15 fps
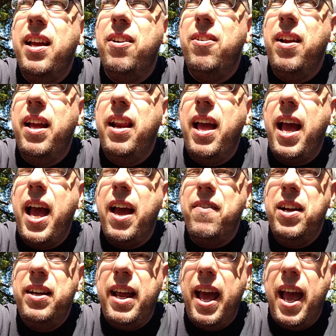and
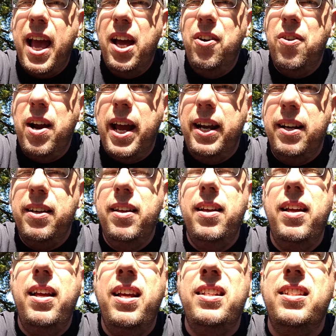having to handwrite,
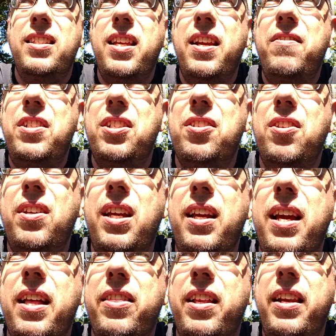instead of just looking
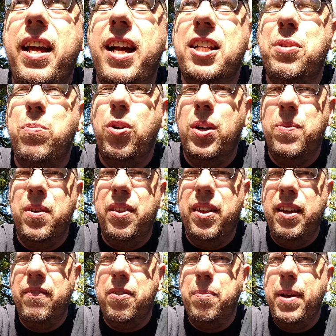at the dashboard where the
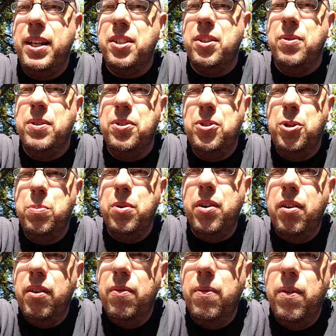information was
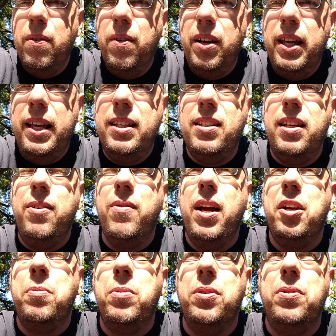super easily
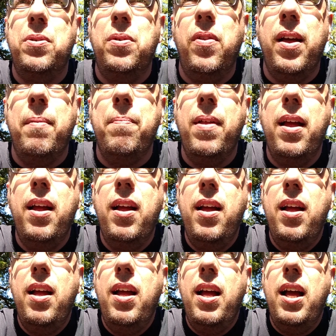readable to them,
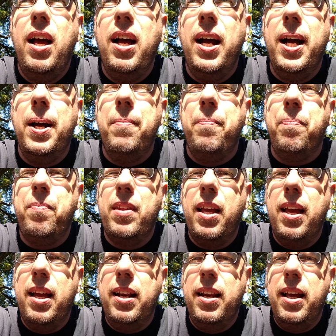
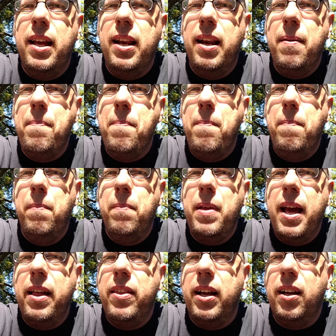it
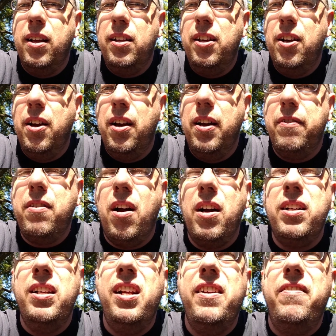had that enough
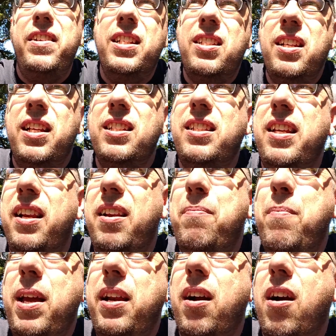cognitive dissonance. It made it